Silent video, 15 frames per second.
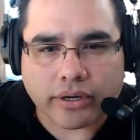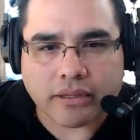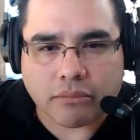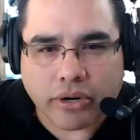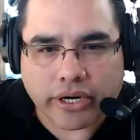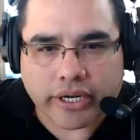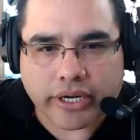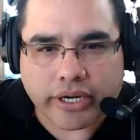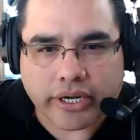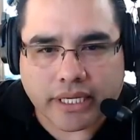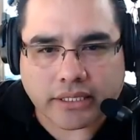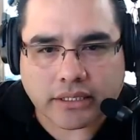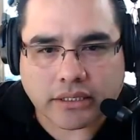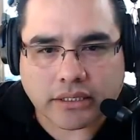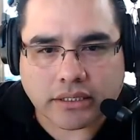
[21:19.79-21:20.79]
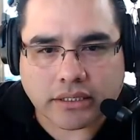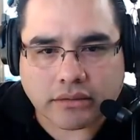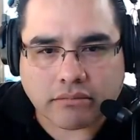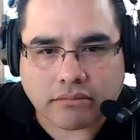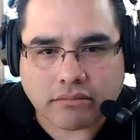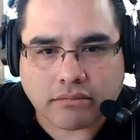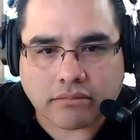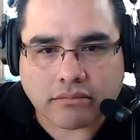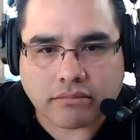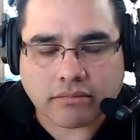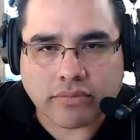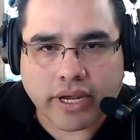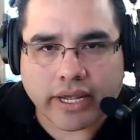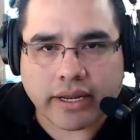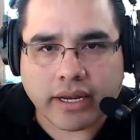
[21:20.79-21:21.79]
in the marketplace,
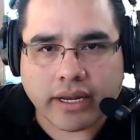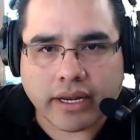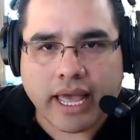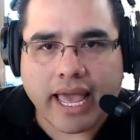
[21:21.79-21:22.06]
right?